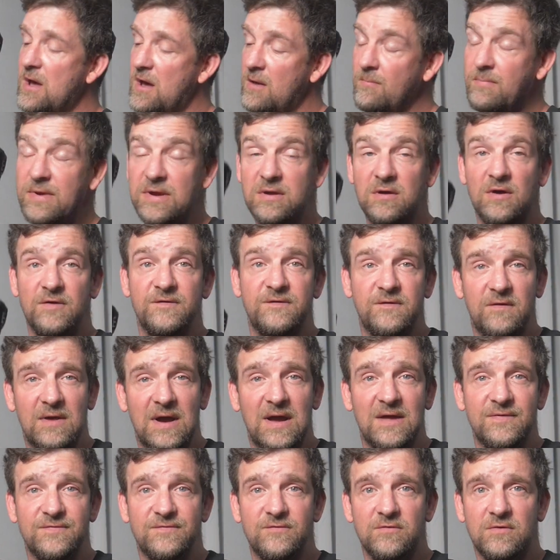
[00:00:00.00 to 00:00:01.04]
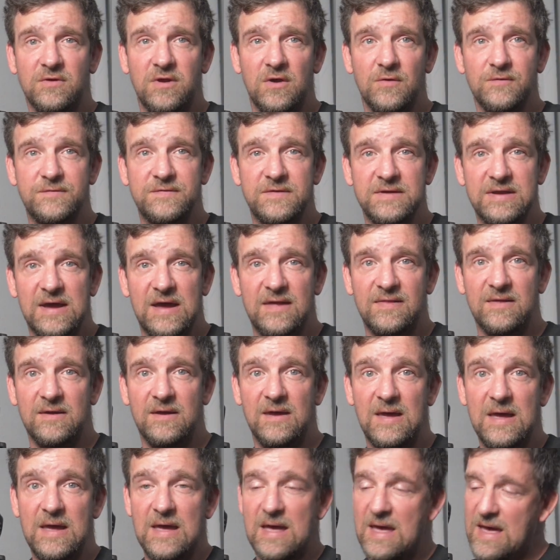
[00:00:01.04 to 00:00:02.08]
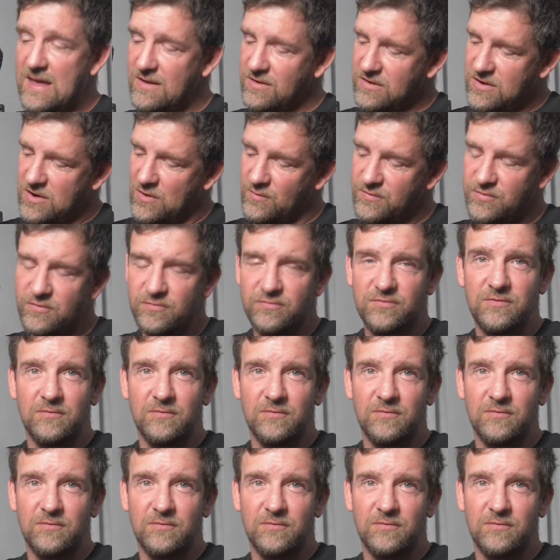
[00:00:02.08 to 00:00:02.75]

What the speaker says: and because your hands are close together, you know,